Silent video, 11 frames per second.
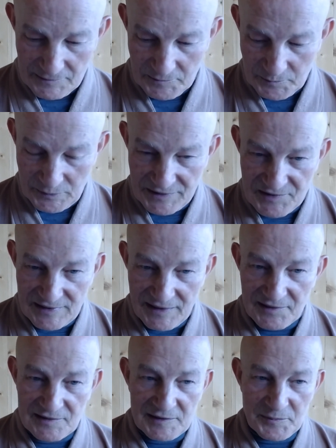
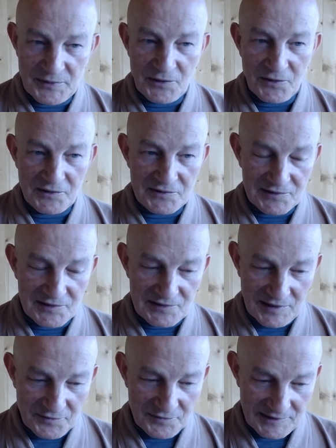precisely because the
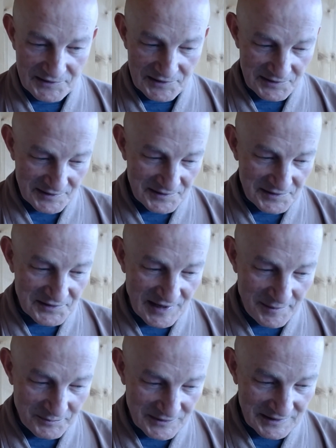self-existence is
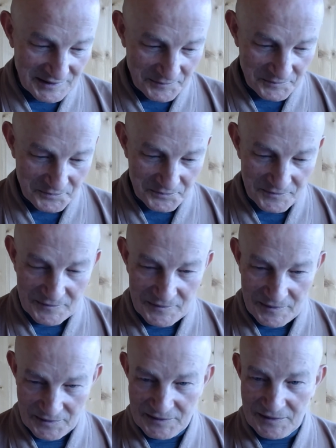empty,
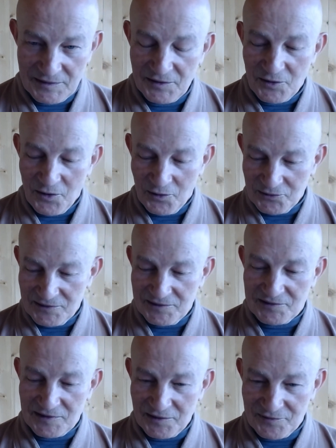the only
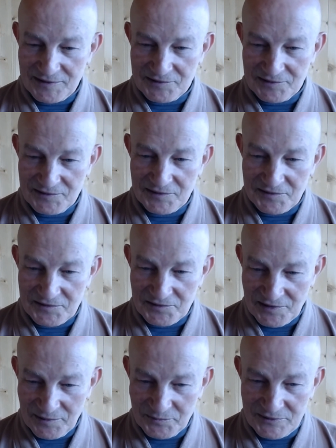self-existence is
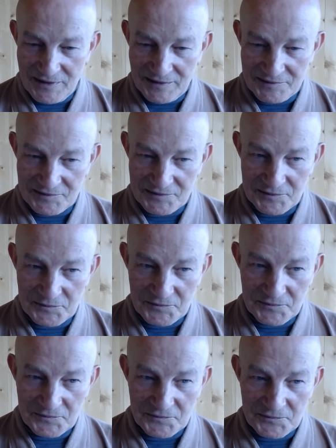emptiness.
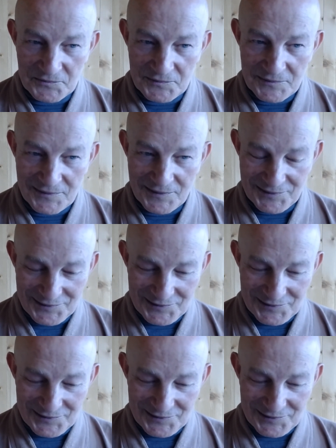This